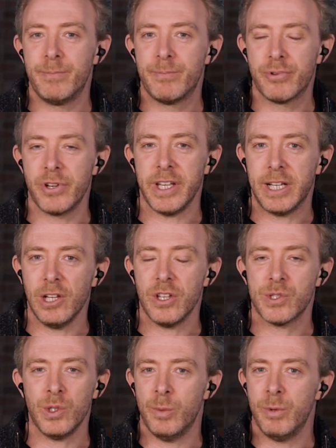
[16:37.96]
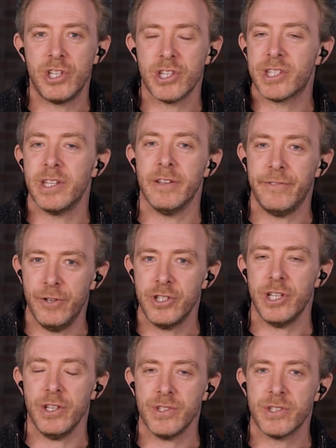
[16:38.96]
pretty colossal, and we're just in the
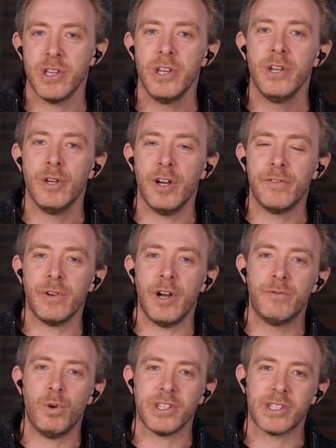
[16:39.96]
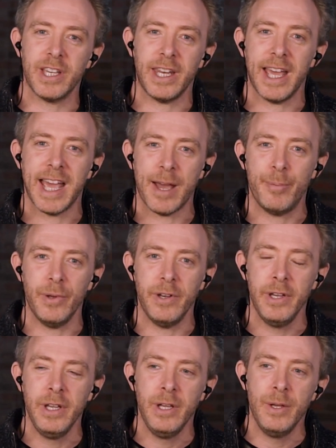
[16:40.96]
foothills of what's going to happen.
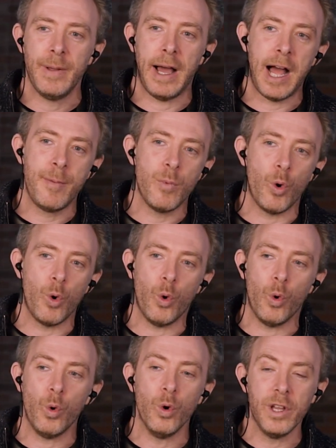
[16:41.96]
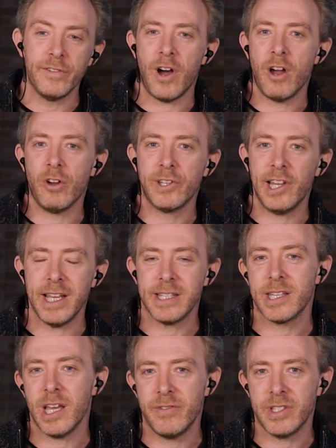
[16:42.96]
All of our online
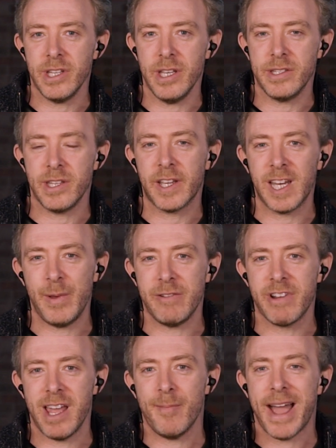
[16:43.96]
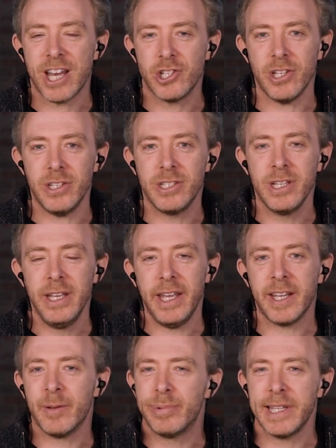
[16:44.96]
services are going to be reimagined
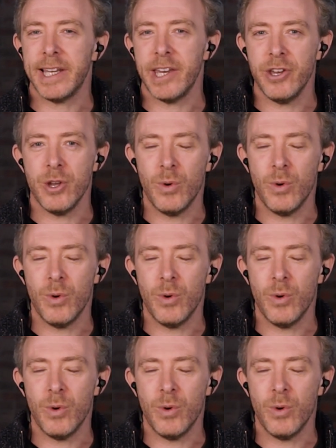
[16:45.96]
in completely new